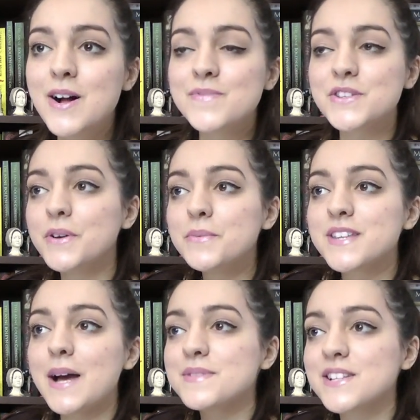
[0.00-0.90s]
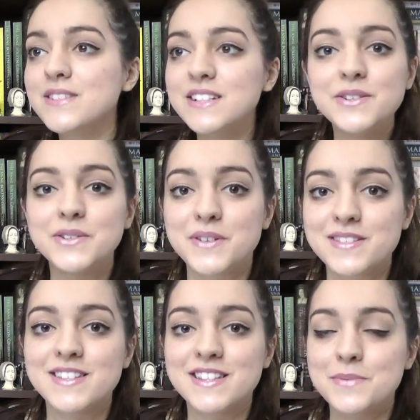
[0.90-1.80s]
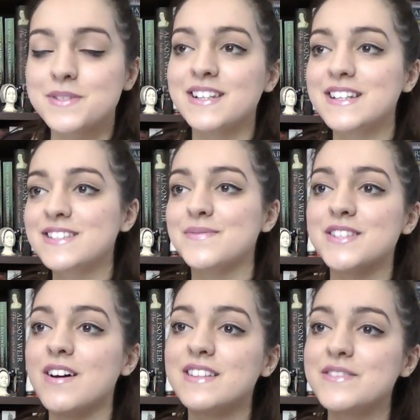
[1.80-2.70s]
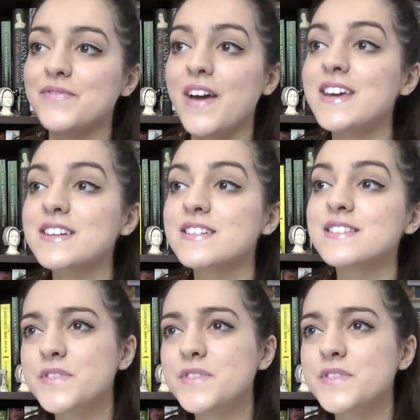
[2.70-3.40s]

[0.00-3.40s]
So it was absolutely ludicrous that this was a list of signs of fakers.